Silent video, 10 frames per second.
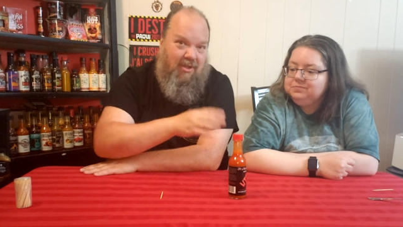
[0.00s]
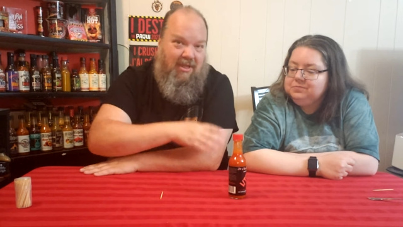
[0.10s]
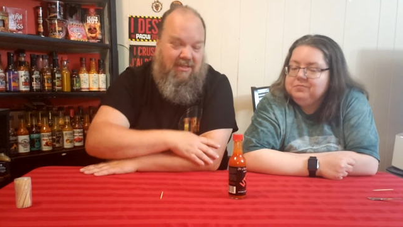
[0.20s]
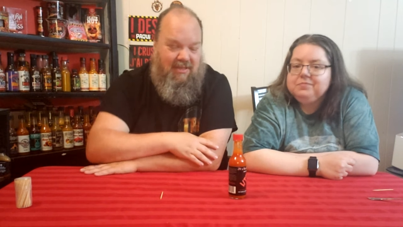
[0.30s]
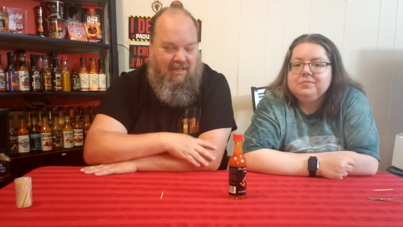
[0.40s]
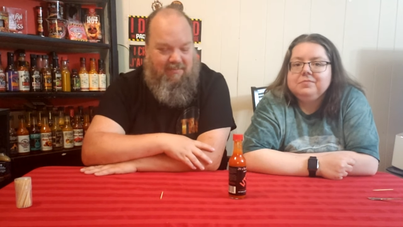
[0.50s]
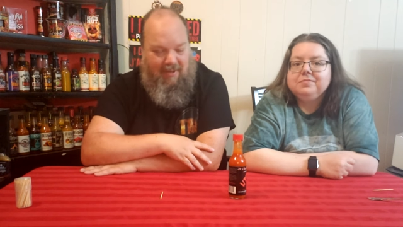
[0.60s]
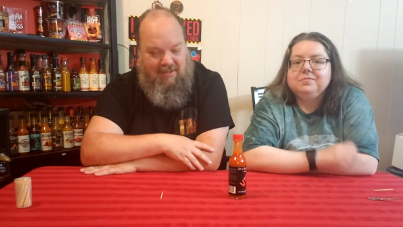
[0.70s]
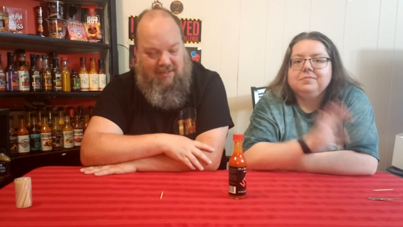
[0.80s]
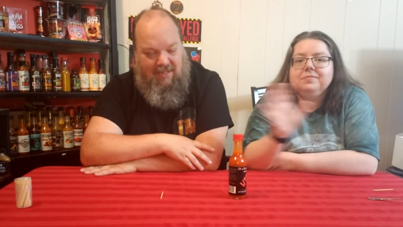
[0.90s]
Speaker 1: the heat, stay
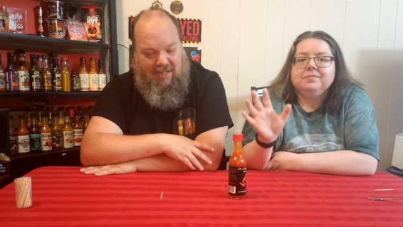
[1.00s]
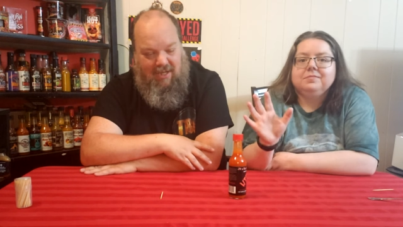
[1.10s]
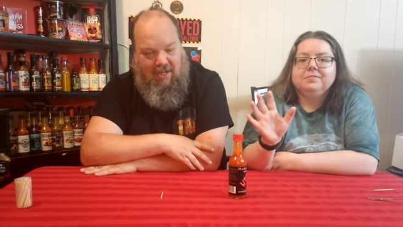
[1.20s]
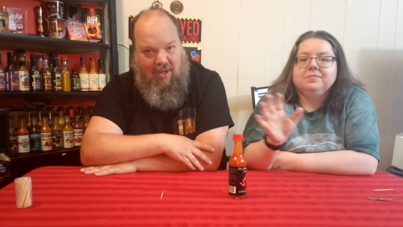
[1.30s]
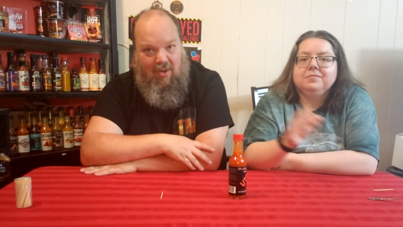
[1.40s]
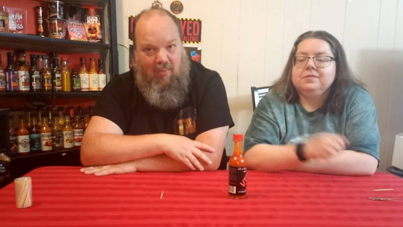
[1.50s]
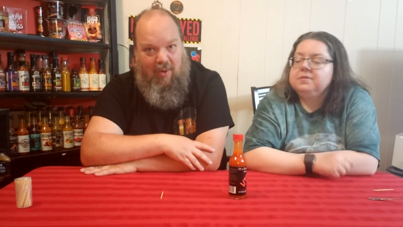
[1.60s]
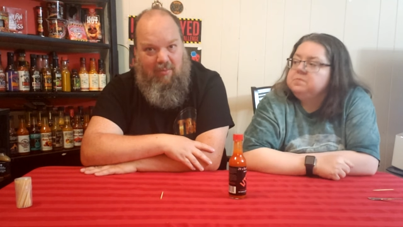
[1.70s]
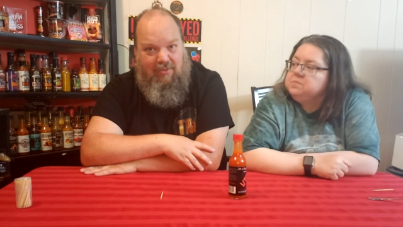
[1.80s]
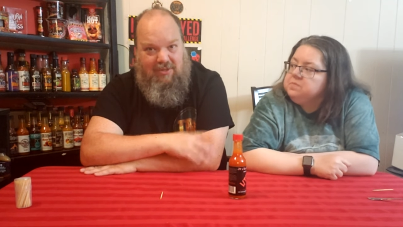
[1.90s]
spicy.
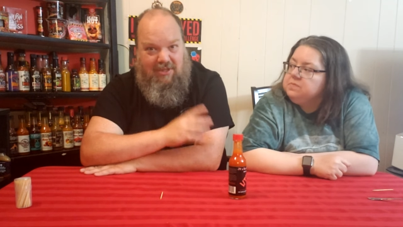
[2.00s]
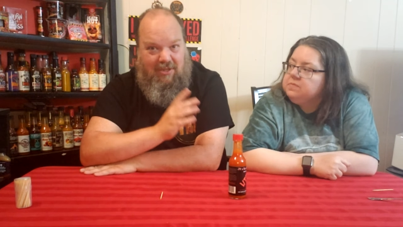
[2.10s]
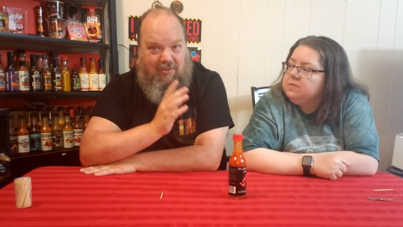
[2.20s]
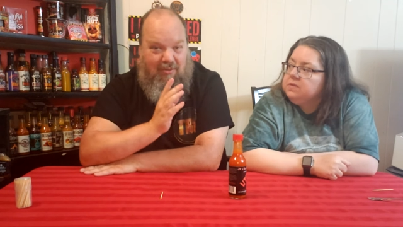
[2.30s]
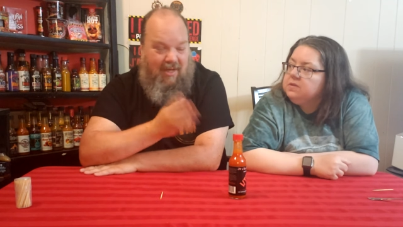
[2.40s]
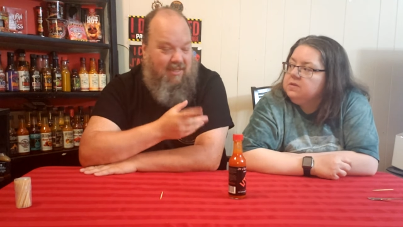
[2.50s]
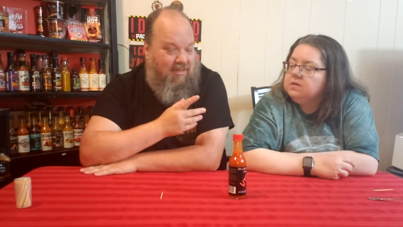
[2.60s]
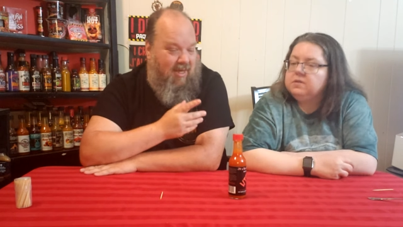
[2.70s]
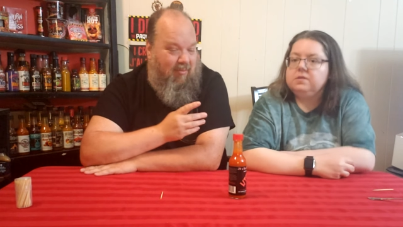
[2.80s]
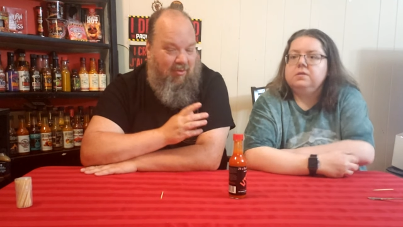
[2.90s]
We will see you next
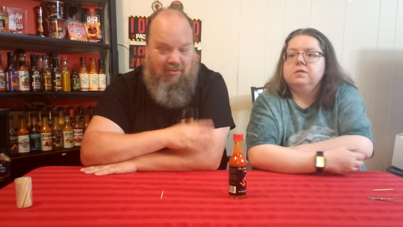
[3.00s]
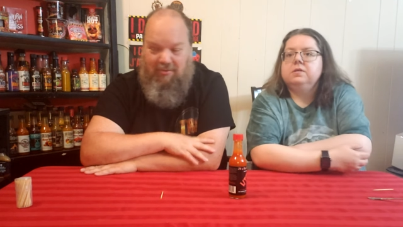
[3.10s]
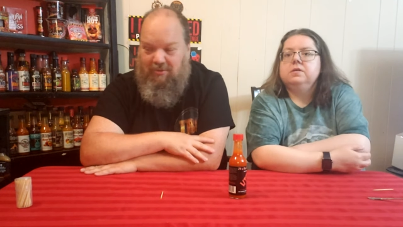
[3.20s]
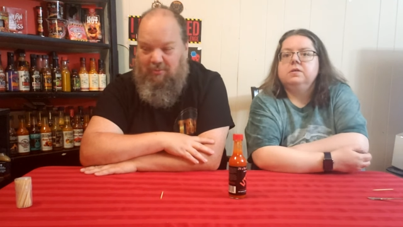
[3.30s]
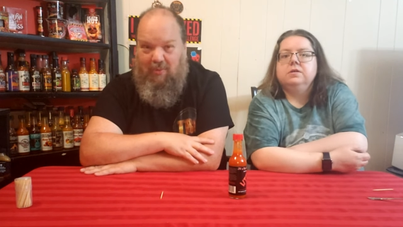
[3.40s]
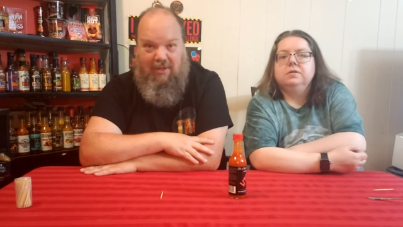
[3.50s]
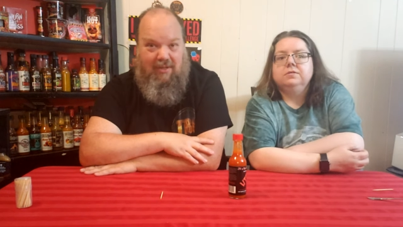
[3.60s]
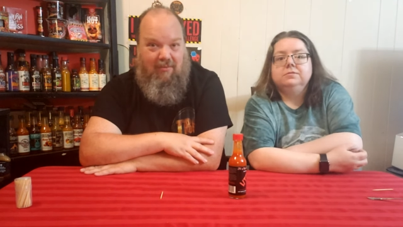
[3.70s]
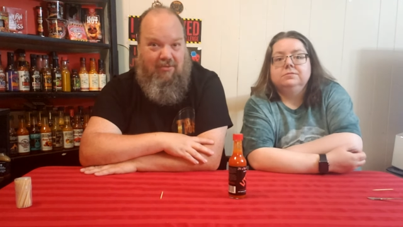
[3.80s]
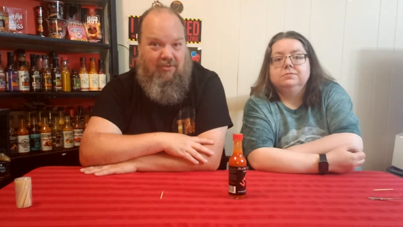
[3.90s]
time, or who knows
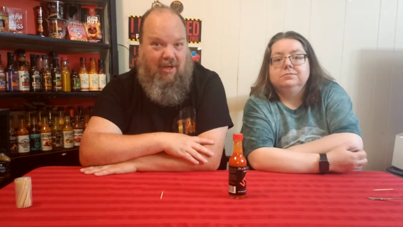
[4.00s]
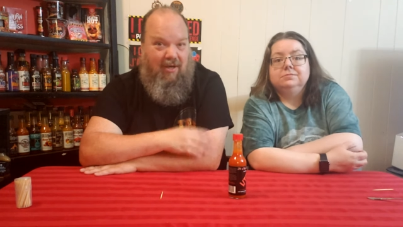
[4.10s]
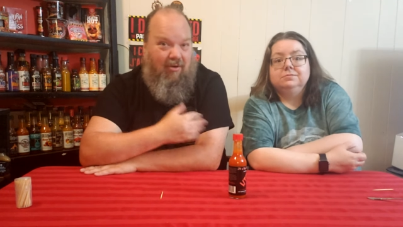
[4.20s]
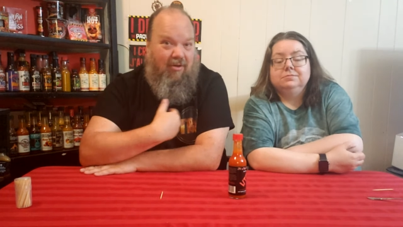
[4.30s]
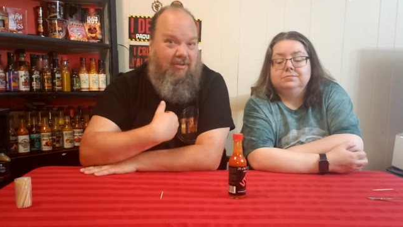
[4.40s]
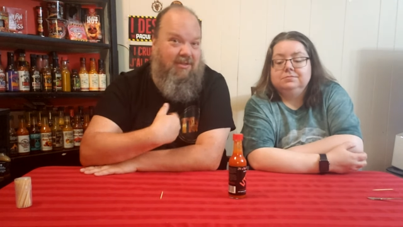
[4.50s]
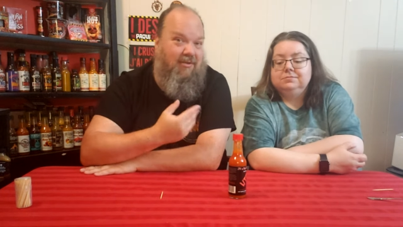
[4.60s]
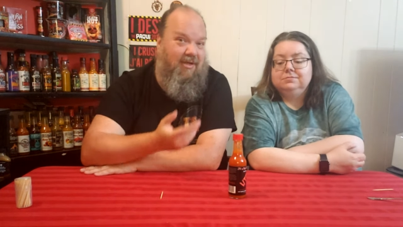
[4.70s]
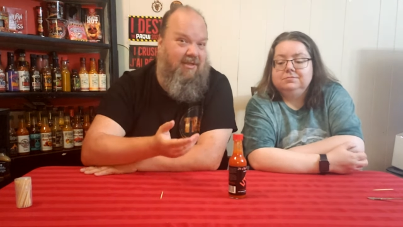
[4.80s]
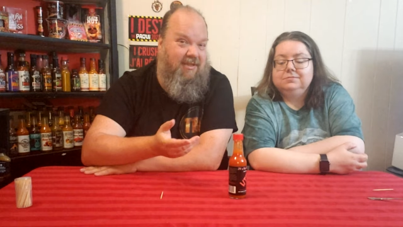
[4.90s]
what we'll try, or I'll see you
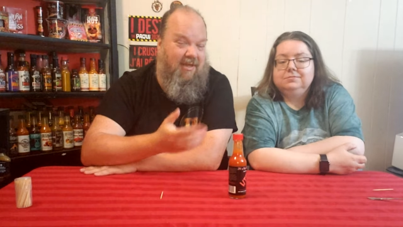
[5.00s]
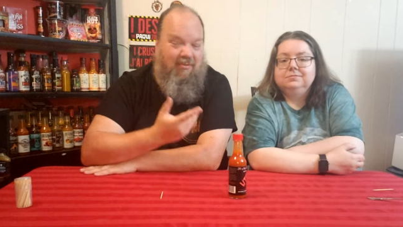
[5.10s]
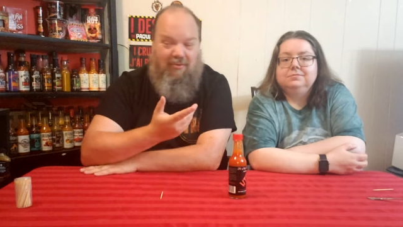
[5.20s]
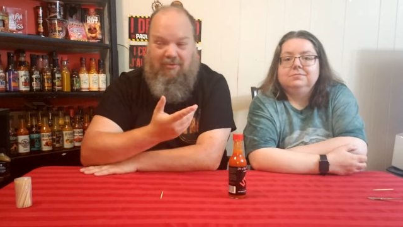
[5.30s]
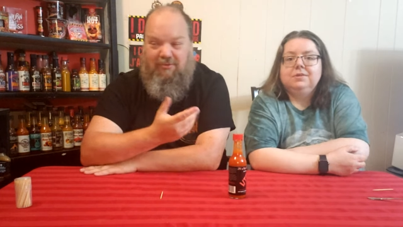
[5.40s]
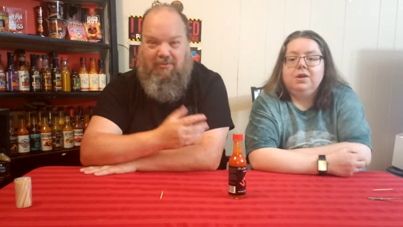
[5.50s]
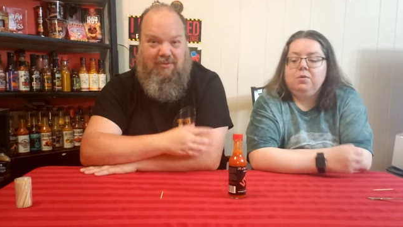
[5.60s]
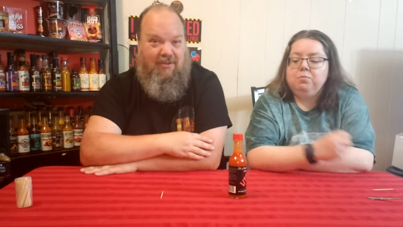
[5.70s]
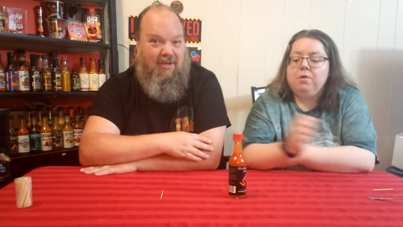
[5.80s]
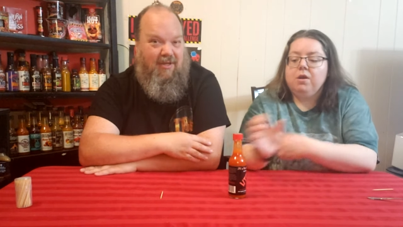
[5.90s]
next time, who knows
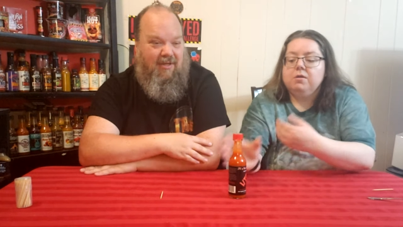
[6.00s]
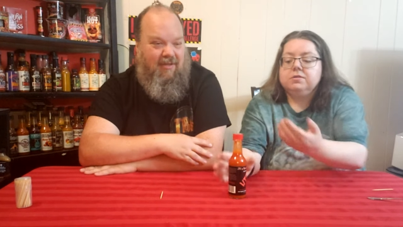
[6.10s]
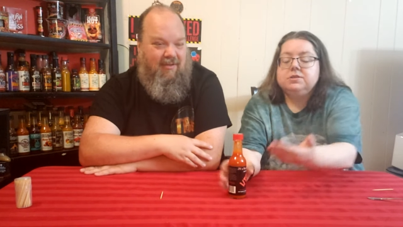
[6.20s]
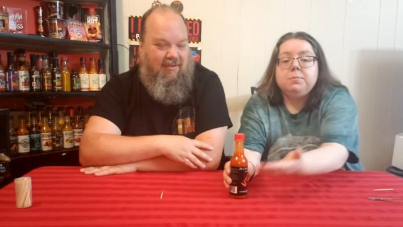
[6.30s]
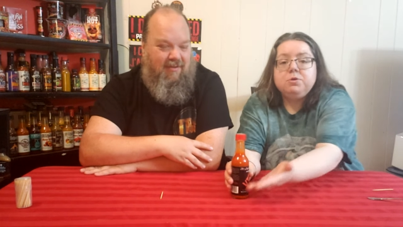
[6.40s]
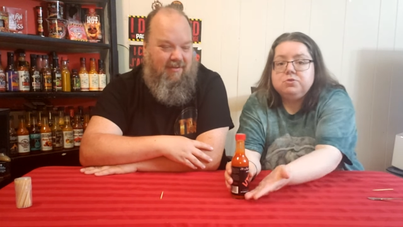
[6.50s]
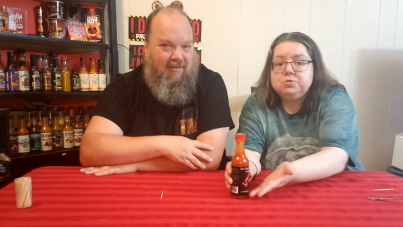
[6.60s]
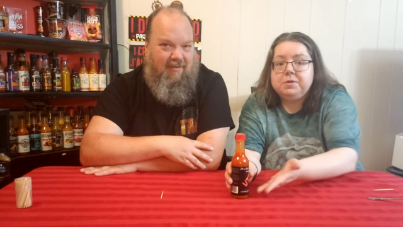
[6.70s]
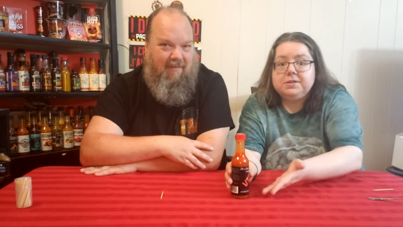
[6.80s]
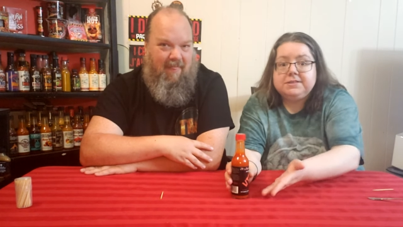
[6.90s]
who's.
Speaker 2: We're
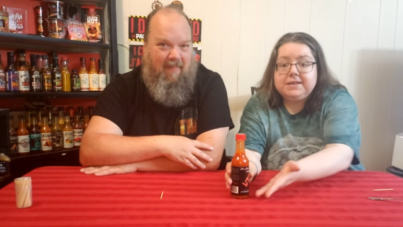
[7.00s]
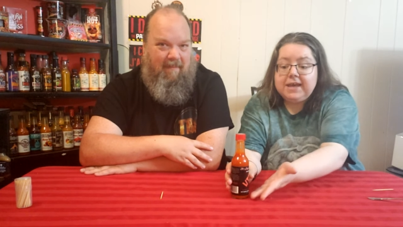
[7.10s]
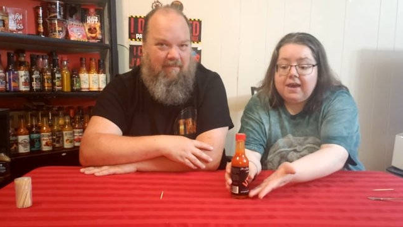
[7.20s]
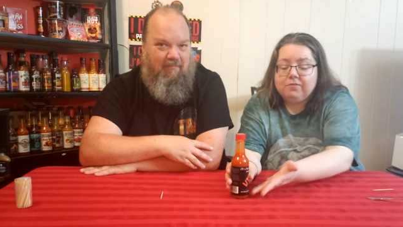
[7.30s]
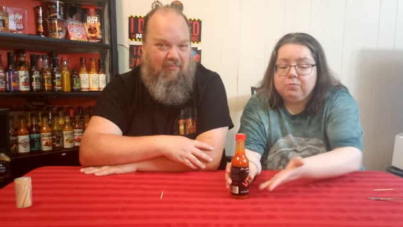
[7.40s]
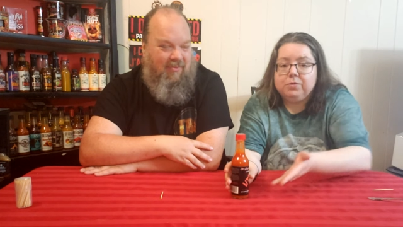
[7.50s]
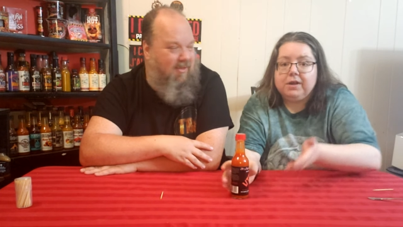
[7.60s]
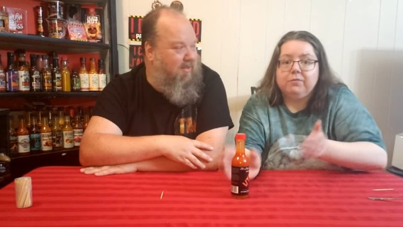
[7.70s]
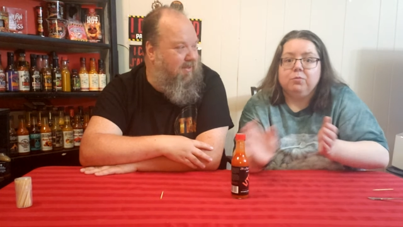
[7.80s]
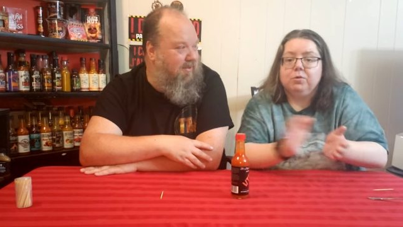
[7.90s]
W2TF,
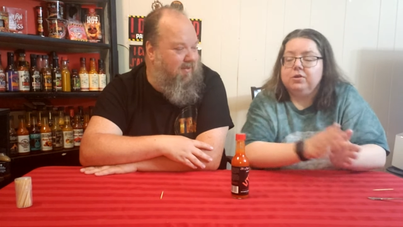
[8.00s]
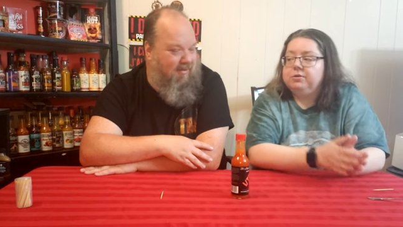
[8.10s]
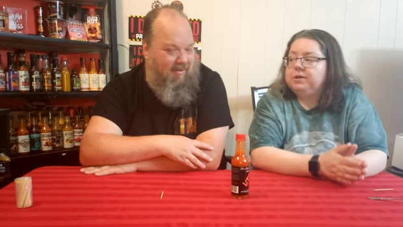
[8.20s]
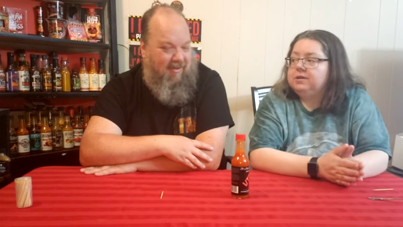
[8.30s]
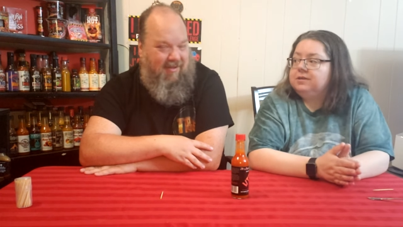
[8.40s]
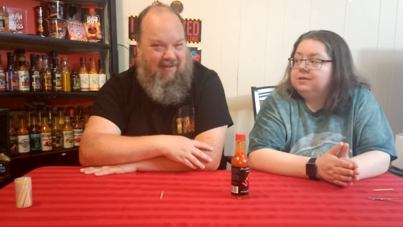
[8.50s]
whatever we're doing.